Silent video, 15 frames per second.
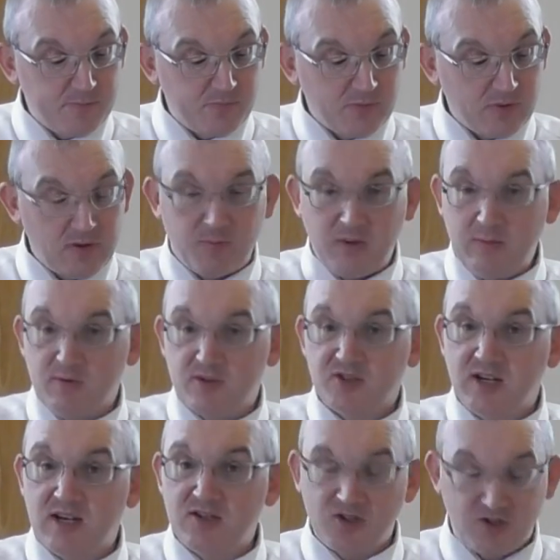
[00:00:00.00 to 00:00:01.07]
The people
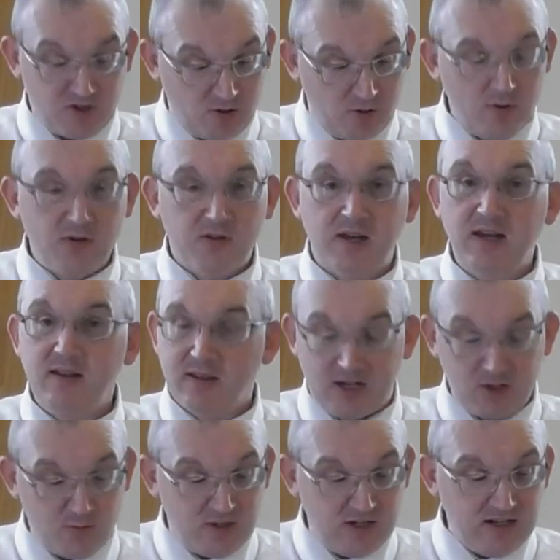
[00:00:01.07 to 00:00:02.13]
says it's a good thing, and
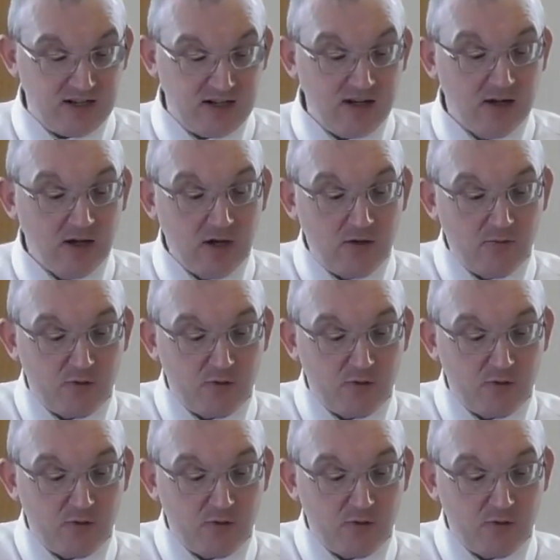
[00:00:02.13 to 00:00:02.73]
that's what they did.